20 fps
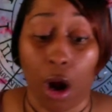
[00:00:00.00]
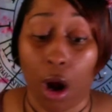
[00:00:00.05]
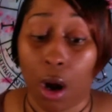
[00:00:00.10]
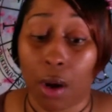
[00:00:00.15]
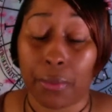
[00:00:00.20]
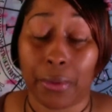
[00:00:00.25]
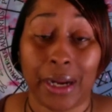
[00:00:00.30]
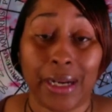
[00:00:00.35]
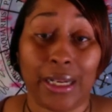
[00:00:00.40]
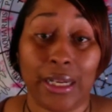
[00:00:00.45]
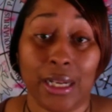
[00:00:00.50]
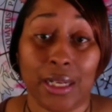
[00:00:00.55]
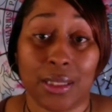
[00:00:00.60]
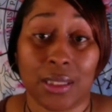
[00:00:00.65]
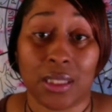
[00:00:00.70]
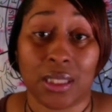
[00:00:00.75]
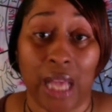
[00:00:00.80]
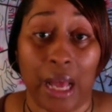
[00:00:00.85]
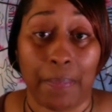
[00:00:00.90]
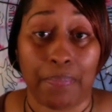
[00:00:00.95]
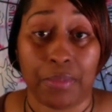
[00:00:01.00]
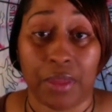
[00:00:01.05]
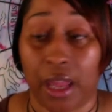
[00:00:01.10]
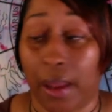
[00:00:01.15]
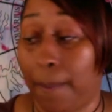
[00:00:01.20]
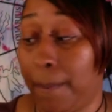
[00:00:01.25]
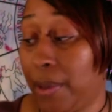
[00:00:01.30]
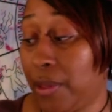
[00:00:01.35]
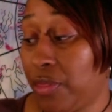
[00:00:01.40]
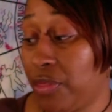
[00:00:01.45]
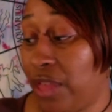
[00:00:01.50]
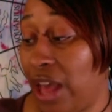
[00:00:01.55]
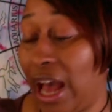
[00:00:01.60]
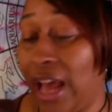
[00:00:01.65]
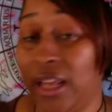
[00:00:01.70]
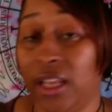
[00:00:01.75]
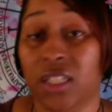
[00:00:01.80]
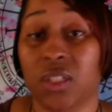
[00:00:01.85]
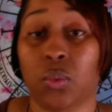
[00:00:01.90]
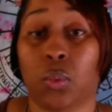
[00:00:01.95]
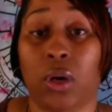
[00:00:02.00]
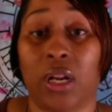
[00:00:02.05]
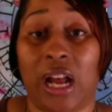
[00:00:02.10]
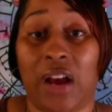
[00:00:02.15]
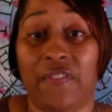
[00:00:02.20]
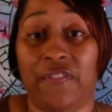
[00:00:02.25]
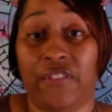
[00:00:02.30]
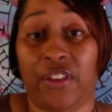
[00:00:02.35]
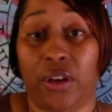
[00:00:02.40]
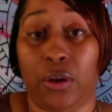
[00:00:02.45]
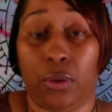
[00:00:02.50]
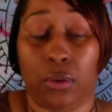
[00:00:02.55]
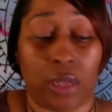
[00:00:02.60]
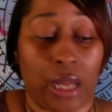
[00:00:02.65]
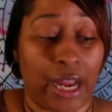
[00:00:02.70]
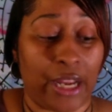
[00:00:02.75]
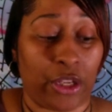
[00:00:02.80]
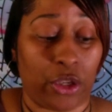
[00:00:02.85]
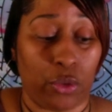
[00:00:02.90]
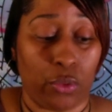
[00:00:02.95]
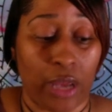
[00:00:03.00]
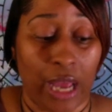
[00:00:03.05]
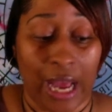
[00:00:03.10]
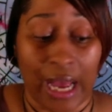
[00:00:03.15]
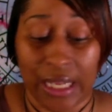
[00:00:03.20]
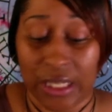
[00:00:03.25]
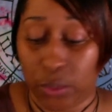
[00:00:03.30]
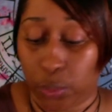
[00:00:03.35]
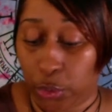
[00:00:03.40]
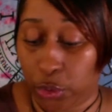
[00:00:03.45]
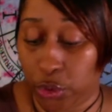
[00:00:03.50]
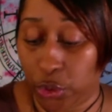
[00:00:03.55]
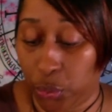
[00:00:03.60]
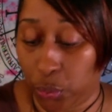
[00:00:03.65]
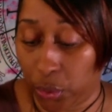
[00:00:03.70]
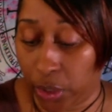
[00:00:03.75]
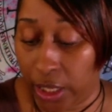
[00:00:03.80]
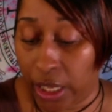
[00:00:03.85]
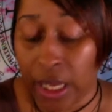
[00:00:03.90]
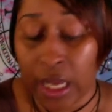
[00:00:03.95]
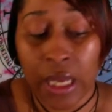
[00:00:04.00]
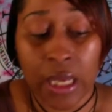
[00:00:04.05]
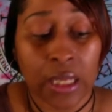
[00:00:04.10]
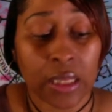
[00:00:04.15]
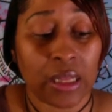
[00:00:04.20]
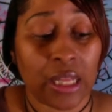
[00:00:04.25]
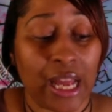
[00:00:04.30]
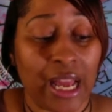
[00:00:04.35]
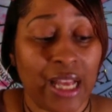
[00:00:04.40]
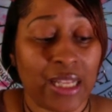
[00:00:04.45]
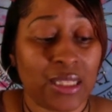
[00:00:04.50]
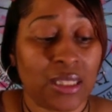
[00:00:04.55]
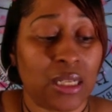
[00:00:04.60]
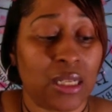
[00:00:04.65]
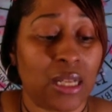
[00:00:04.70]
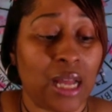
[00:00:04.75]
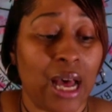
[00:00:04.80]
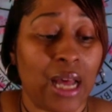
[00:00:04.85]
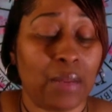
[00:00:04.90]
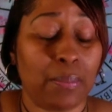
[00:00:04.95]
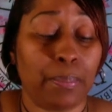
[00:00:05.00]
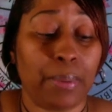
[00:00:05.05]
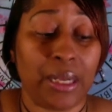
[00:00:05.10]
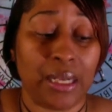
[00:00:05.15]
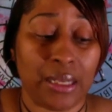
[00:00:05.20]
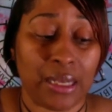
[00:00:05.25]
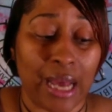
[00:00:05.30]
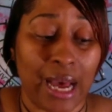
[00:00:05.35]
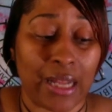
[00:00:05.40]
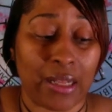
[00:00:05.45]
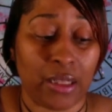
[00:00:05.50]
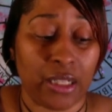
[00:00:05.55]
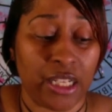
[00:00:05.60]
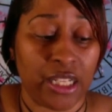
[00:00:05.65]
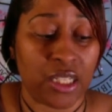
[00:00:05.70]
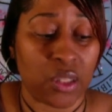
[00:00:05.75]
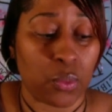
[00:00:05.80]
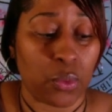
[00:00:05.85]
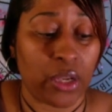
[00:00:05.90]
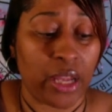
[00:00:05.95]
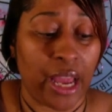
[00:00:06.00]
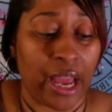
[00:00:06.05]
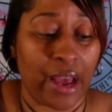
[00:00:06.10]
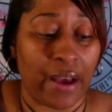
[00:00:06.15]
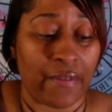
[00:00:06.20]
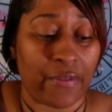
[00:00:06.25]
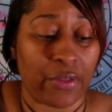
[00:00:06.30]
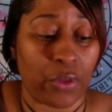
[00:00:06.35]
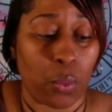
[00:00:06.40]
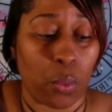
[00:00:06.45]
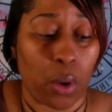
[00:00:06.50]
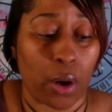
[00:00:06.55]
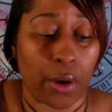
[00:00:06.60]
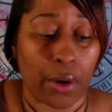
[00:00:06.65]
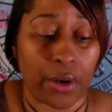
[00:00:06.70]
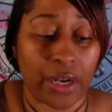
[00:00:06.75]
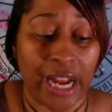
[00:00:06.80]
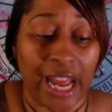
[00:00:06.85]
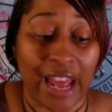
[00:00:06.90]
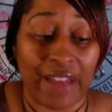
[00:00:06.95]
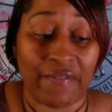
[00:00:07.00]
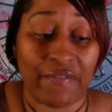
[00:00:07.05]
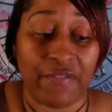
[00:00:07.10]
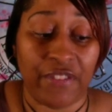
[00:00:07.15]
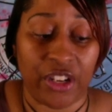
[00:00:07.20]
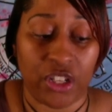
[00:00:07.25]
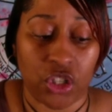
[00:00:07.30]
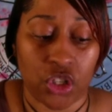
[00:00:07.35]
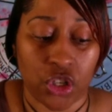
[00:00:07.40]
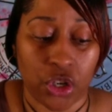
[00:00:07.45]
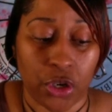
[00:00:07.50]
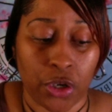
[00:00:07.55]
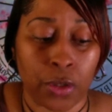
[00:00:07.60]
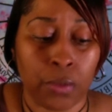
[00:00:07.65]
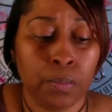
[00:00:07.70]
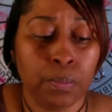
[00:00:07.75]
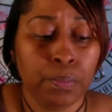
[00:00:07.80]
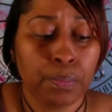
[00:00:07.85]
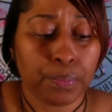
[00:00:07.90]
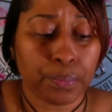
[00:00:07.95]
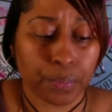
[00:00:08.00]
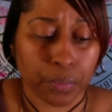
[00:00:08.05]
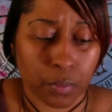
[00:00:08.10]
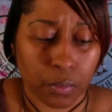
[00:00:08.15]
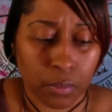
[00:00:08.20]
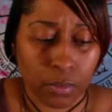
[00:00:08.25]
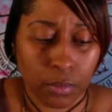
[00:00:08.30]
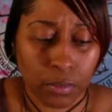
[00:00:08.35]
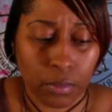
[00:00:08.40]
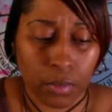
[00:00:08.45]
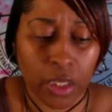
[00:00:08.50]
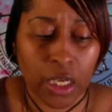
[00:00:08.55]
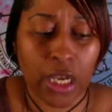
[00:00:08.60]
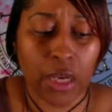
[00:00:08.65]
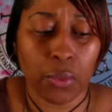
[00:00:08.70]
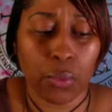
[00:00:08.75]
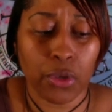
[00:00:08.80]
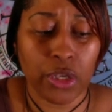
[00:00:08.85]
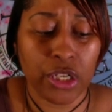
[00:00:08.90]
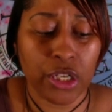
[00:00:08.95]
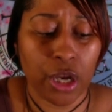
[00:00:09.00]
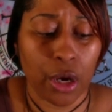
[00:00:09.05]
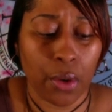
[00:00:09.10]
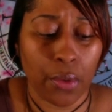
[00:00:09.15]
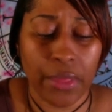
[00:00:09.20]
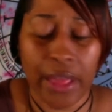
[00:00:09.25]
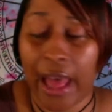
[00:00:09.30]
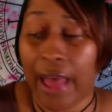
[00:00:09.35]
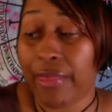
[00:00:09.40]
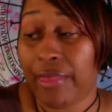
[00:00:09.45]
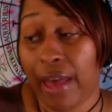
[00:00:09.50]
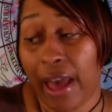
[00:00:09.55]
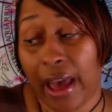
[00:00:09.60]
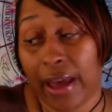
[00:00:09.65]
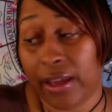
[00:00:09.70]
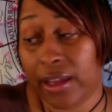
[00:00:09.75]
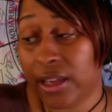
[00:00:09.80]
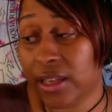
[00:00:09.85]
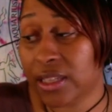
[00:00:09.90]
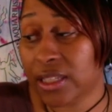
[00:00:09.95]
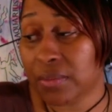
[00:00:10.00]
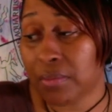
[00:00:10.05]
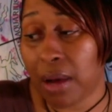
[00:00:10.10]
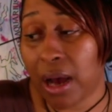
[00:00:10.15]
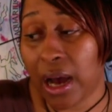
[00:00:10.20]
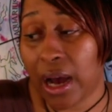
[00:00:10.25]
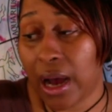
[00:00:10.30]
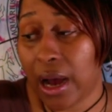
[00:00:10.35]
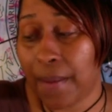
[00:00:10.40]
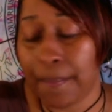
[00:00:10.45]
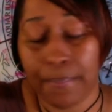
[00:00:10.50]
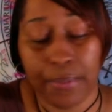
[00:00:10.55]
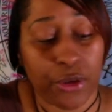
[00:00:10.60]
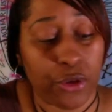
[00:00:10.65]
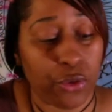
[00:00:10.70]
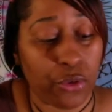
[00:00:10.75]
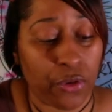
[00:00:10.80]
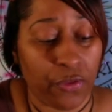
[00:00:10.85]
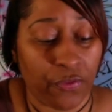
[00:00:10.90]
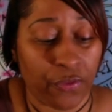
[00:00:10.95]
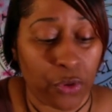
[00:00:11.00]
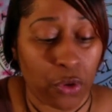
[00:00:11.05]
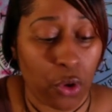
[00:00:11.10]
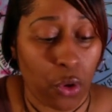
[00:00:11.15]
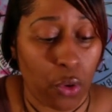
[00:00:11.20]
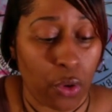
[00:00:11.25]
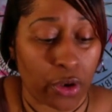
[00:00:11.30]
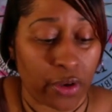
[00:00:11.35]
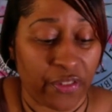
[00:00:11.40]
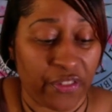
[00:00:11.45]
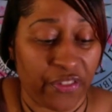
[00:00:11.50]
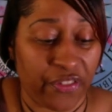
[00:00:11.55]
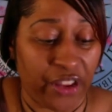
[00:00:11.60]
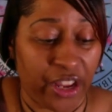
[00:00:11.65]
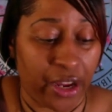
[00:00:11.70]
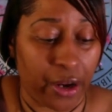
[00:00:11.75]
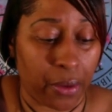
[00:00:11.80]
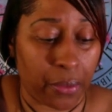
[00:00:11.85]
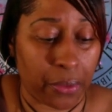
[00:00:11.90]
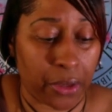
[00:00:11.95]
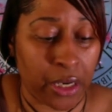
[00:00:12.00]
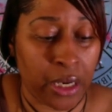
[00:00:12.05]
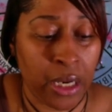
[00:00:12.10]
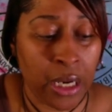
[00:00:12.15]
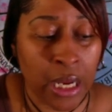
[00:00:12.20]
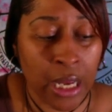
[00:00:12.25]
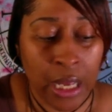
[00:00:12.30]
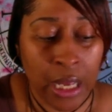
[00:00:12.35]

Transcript: already accepting, but that is what I feel like you guys were doing. Last but not least, we have the word adventure. And we know that that is my beautiful Court of Fairy.